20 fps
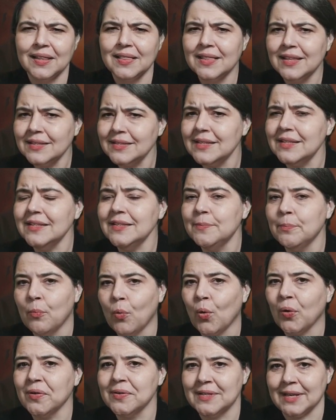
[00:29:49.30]
This is
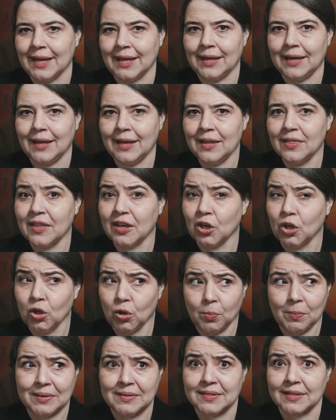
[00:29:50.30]
more data than
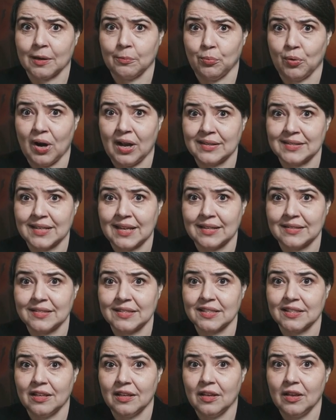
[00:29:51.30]
humans can
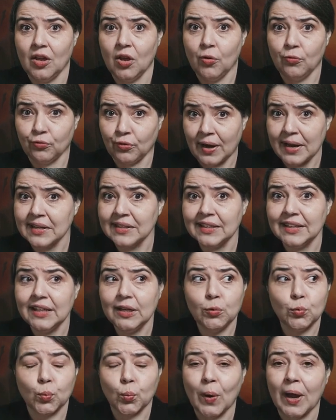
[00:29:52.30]
process.
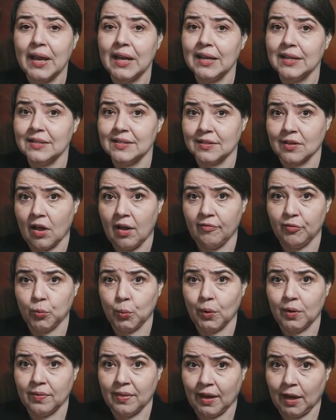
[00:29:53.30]
Frankly, writing
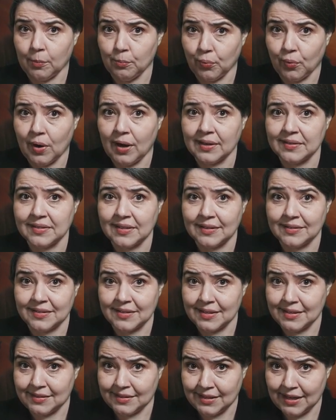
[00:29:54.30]
software that can
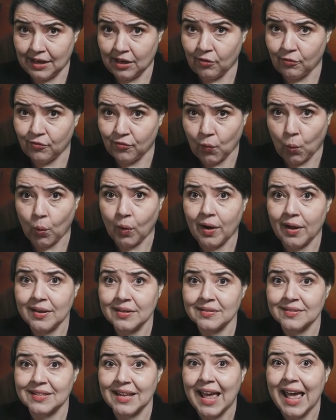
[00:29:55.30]
process this data for
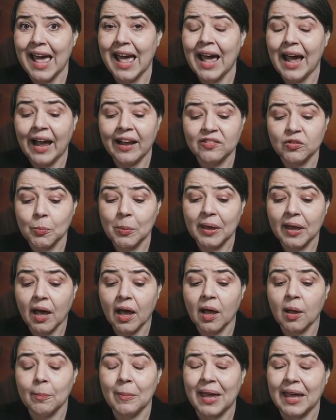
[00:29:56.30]
us has
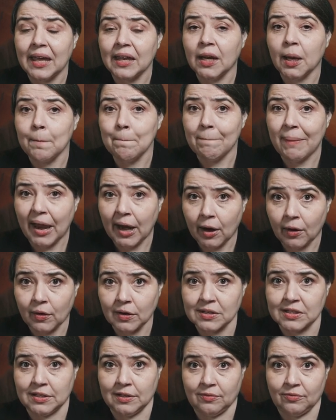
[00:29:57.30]
become an
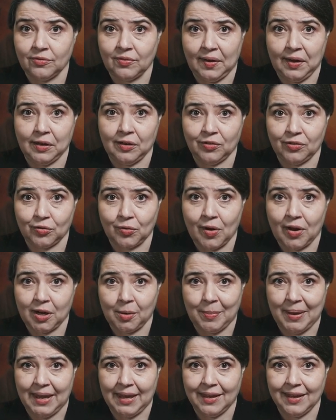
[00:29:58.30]
imperative in
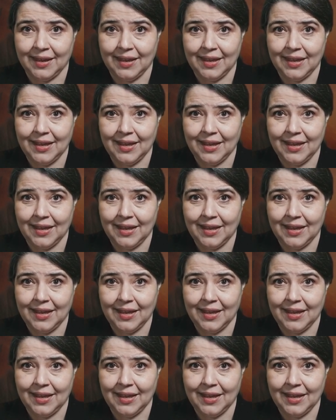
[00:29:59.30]
astronomy.